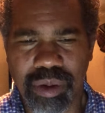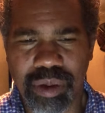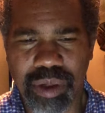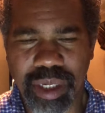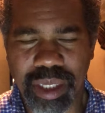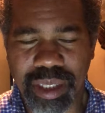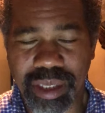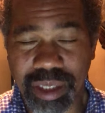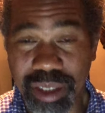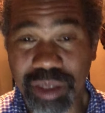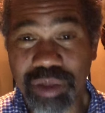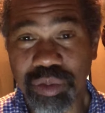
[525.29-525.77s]

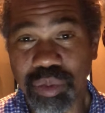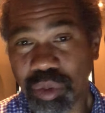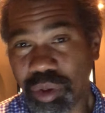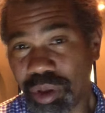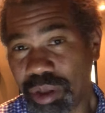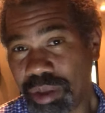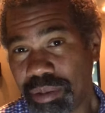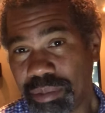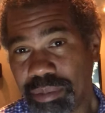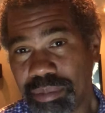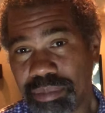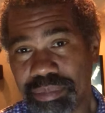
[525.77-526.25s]
At least
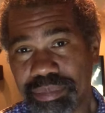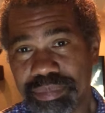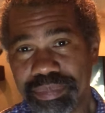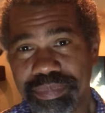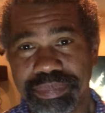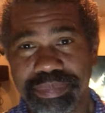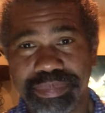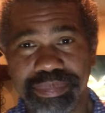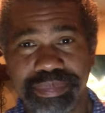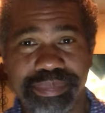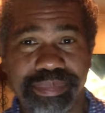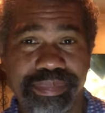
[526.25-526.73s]
1,
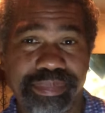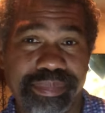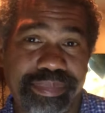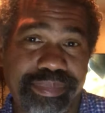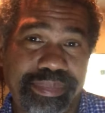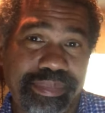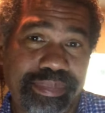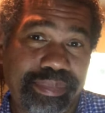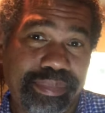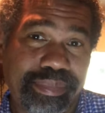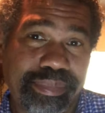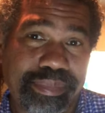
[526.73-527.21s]

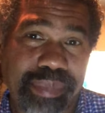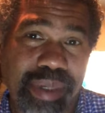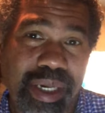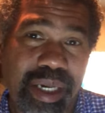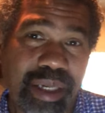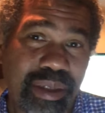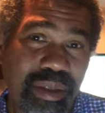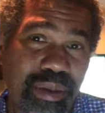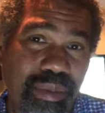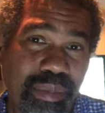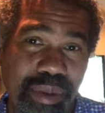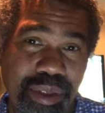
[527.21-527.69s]

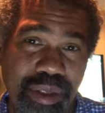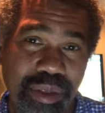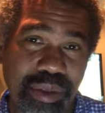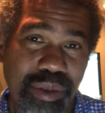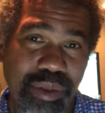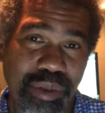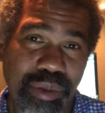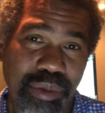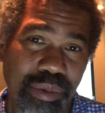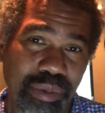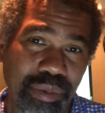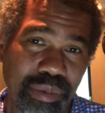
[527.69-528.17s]
possibly
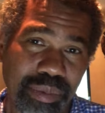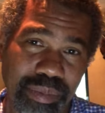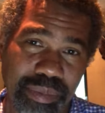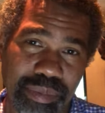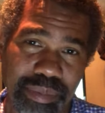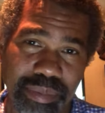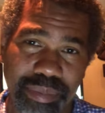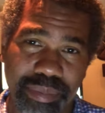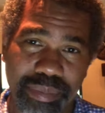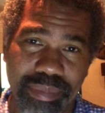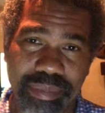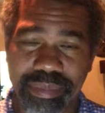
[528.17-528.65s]
2,
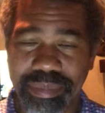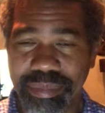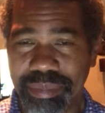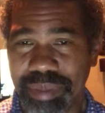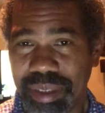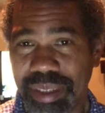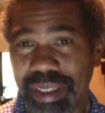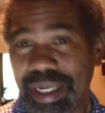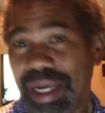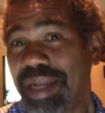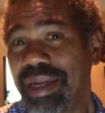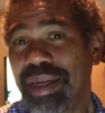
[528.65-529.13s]

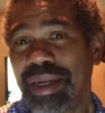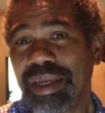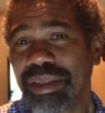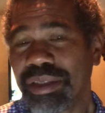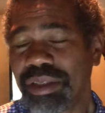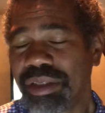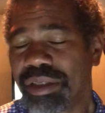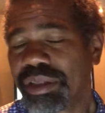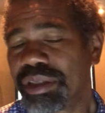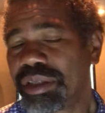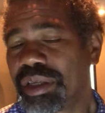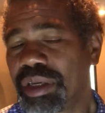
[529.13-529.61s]
but not
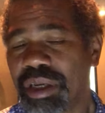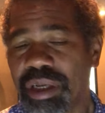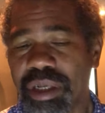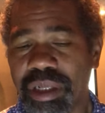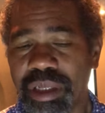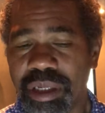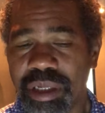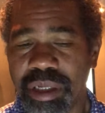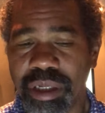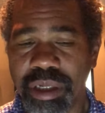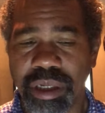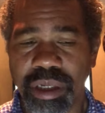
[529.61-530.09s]

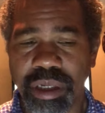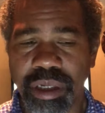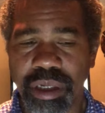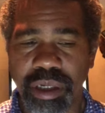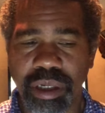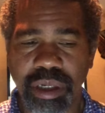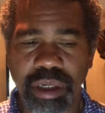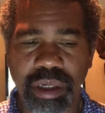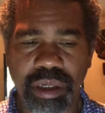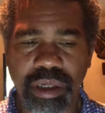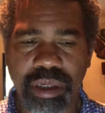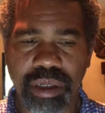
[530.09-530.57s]
necessarily
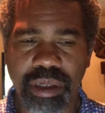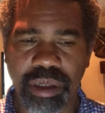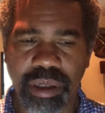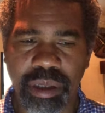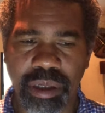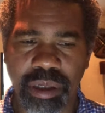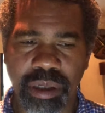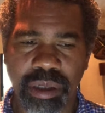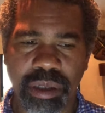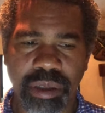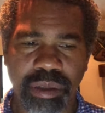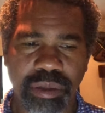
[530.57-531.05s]

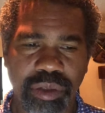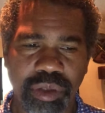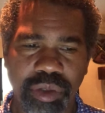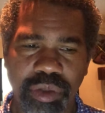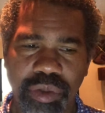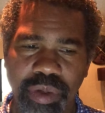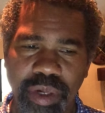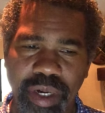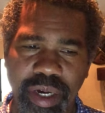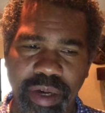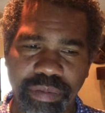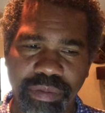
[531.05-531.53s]
do
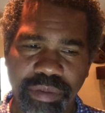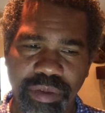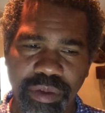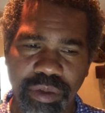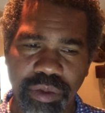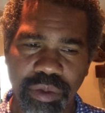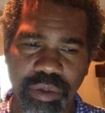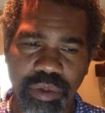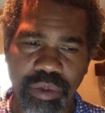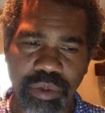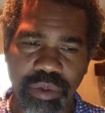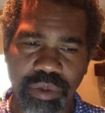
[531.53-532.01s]
you have to
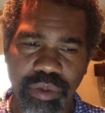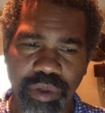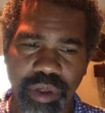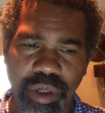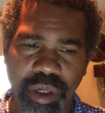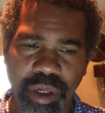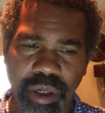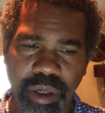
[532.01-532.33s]
use